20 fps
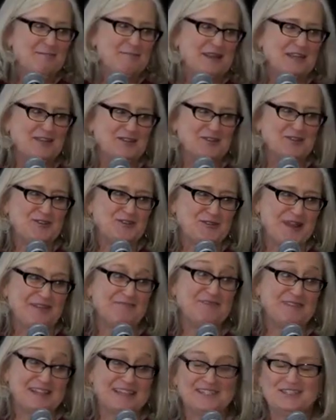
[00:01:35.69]
make sure you
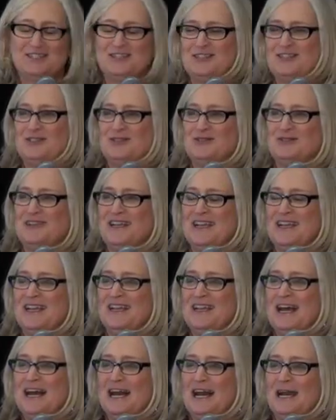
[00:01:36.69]
have lunch soon.
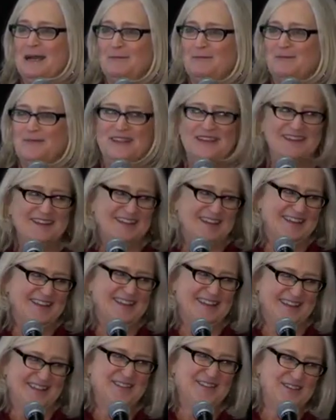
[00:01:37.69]

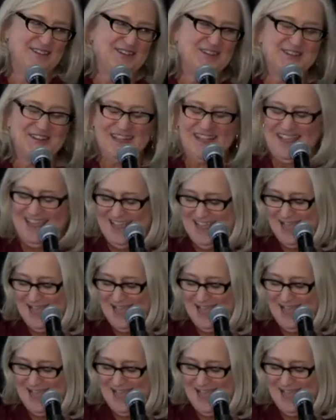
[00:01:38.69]
good.